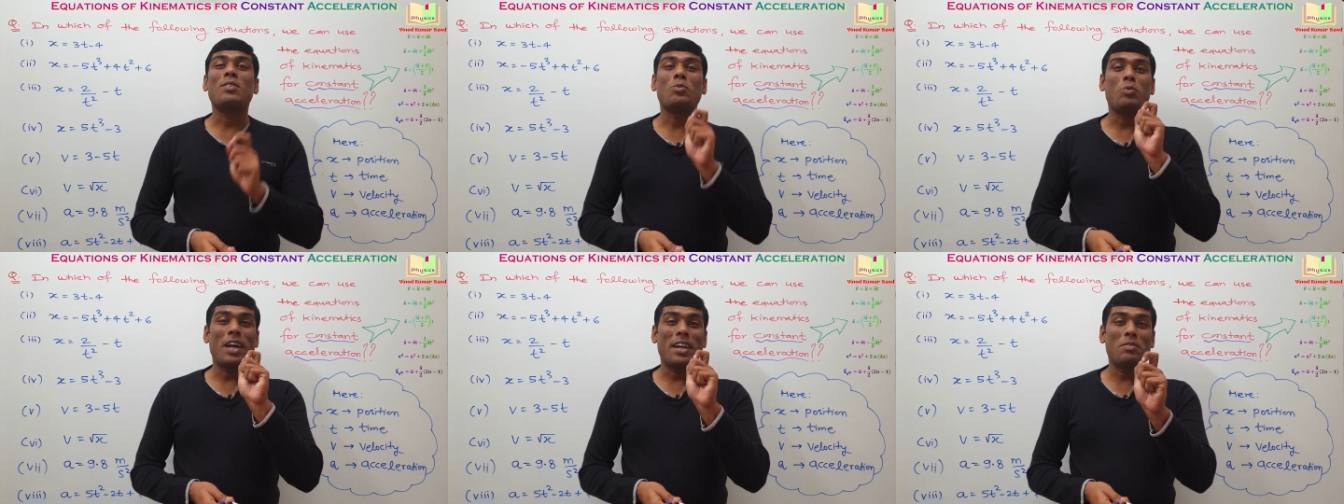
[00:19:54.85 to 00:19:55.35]

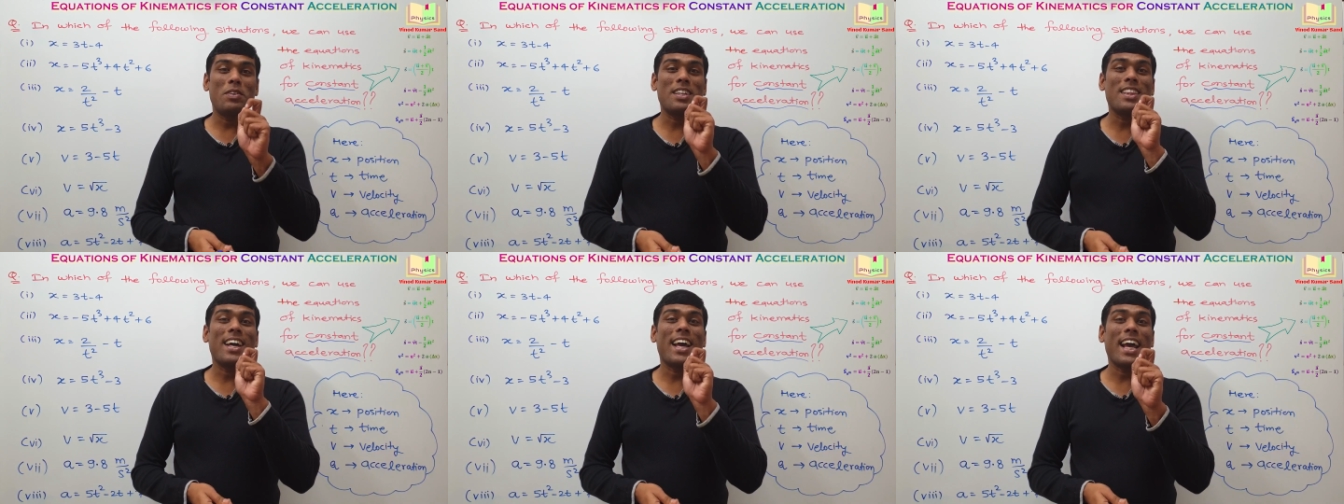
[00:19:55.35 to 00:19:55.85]

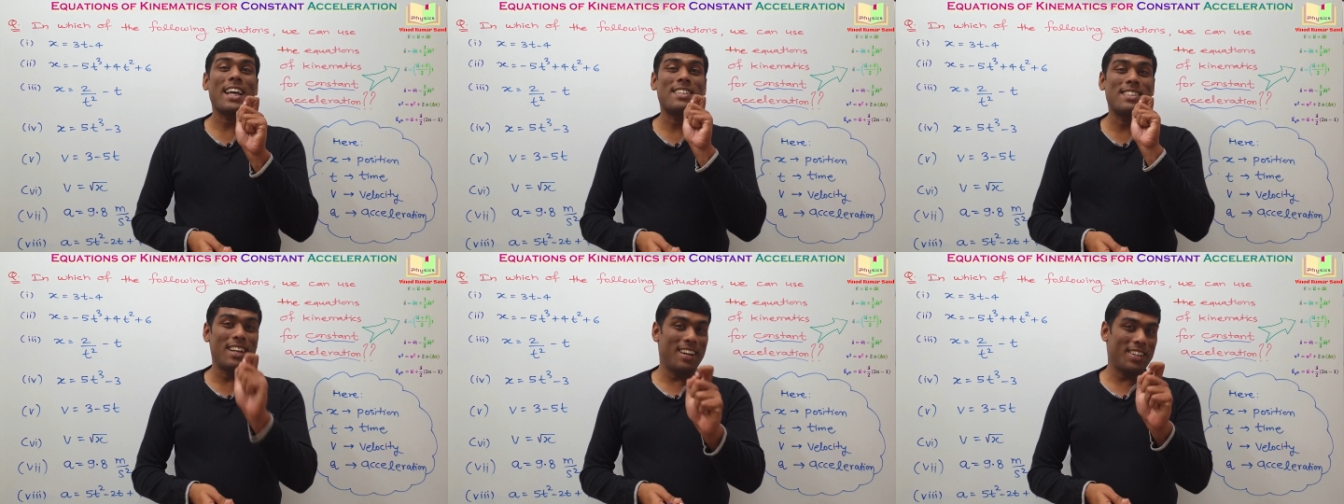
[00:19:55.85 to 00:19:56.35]
Whenever the
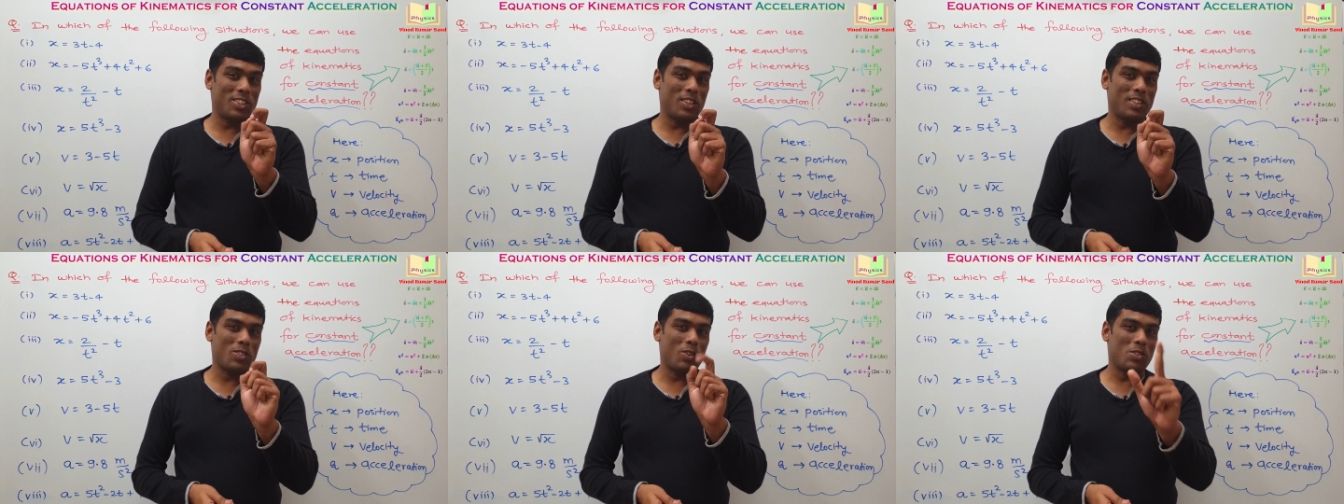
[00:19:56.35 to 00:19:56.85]

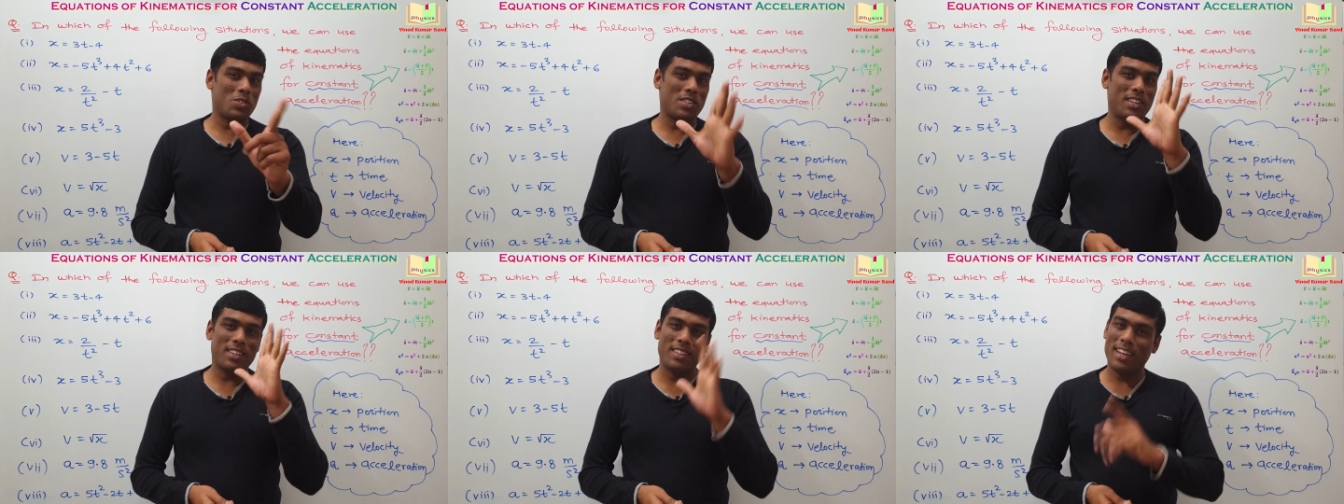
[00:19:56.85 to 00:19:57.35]
acceleration is
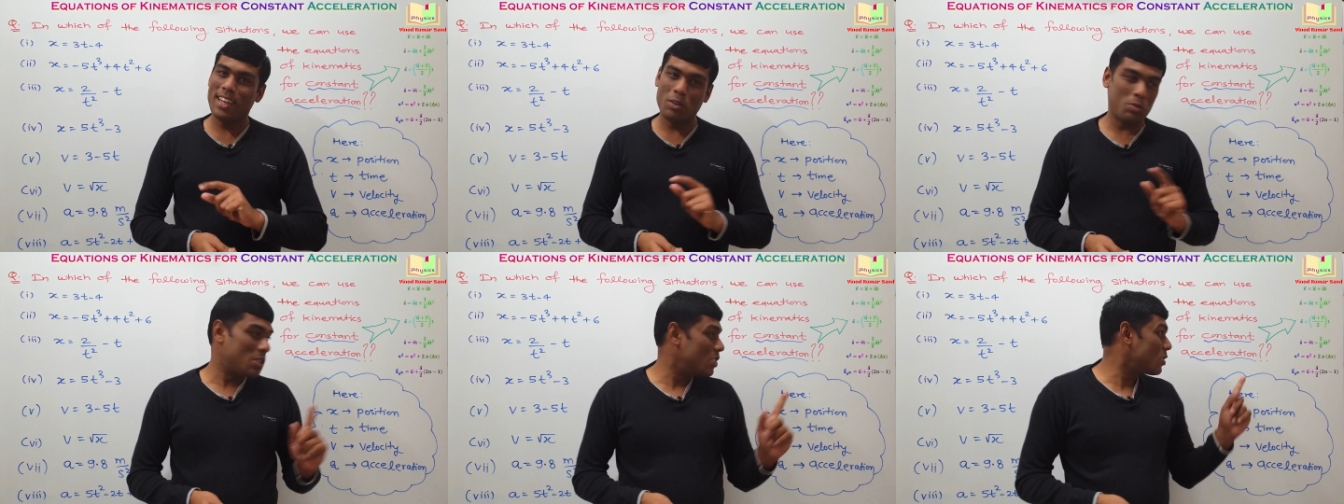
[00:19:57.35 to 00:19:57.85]
constant, the
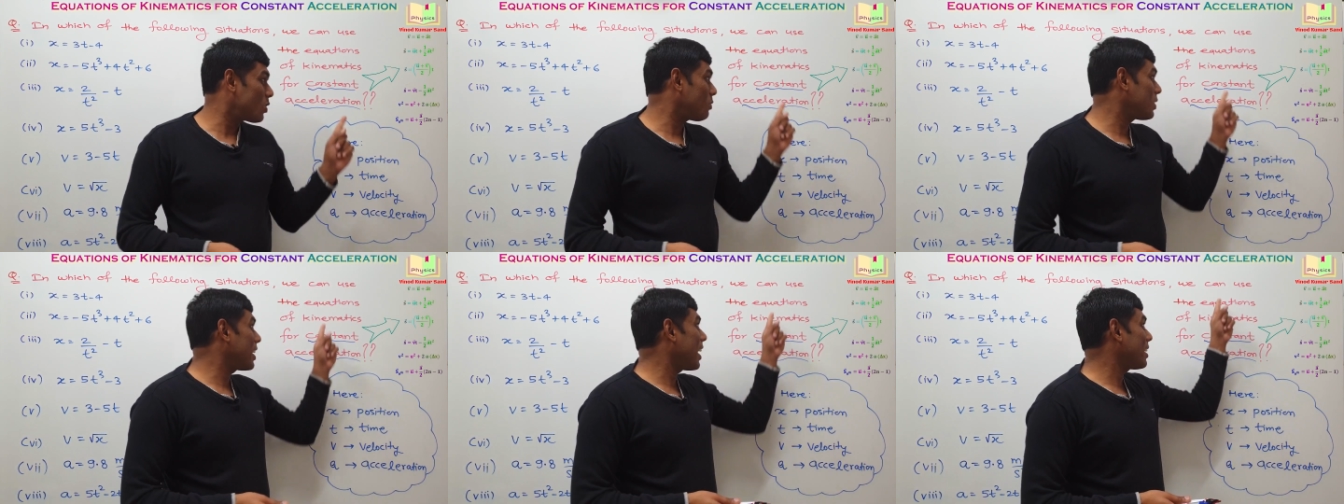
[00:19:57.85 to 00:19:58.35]
equations
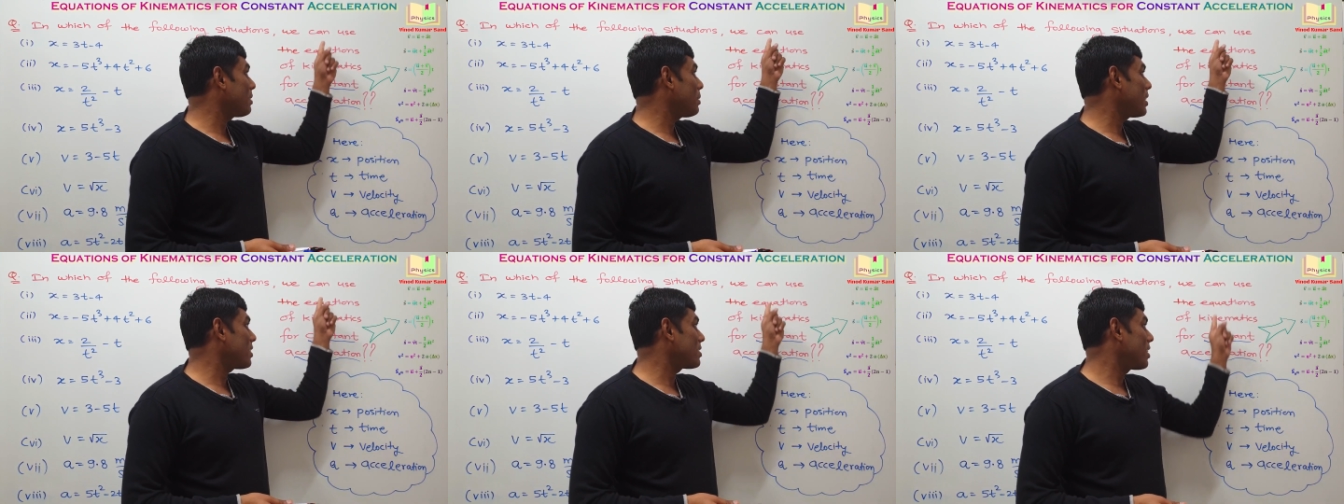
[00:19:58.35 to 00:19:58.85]
of the
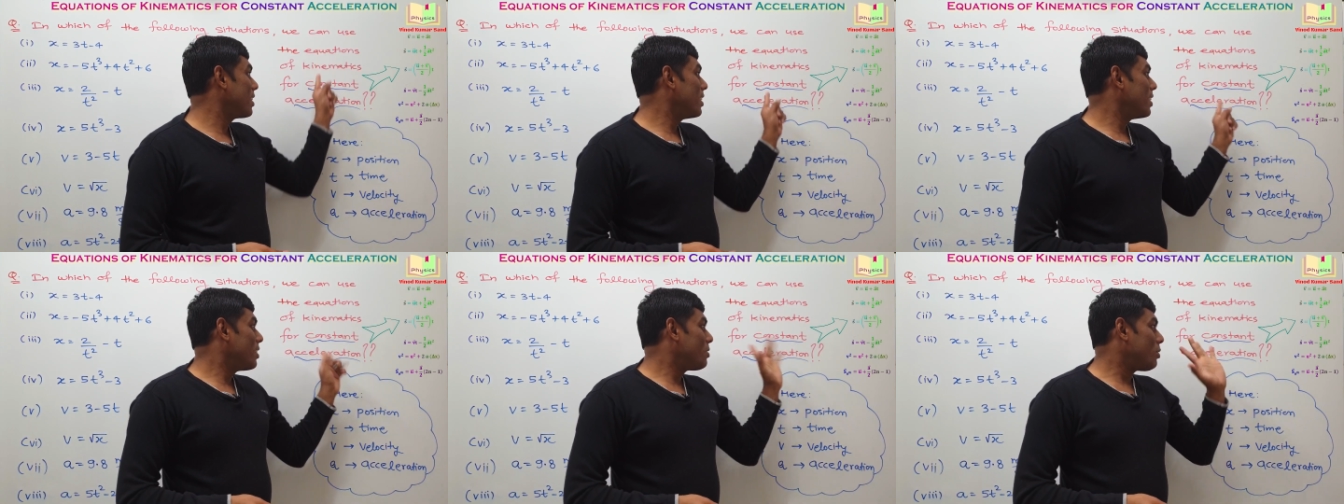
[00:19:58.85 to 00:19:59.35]
kinematics
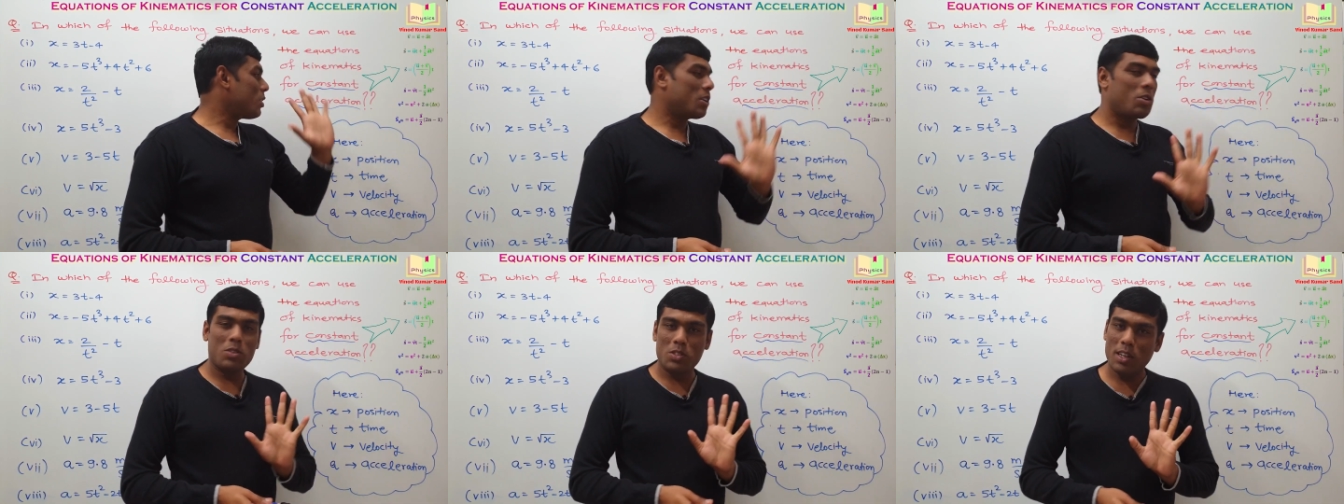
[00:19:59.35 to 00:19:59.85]
for the
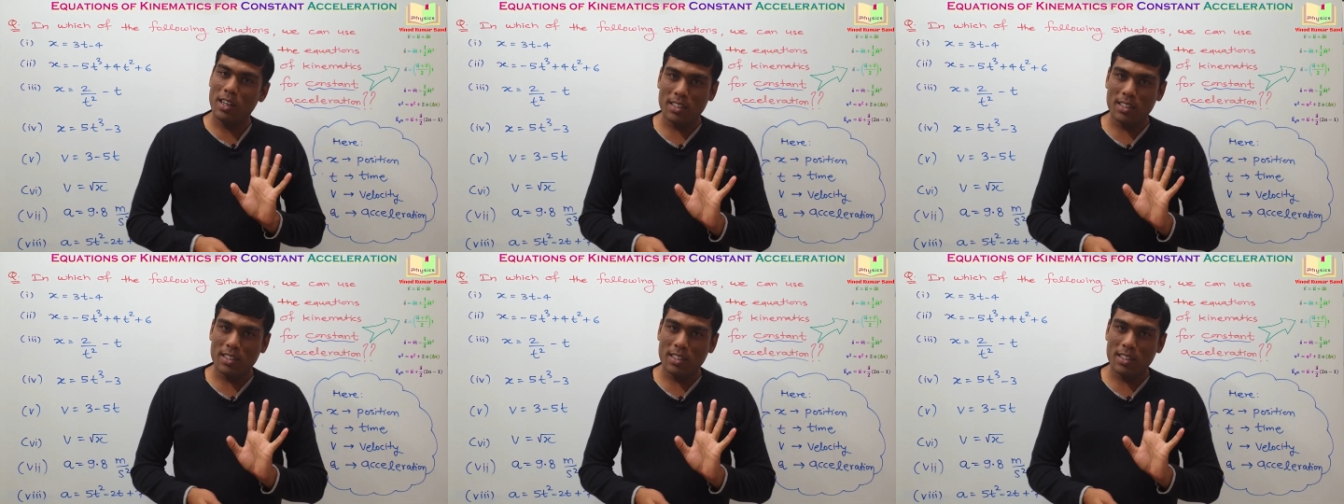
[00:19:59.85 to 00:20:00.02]
constant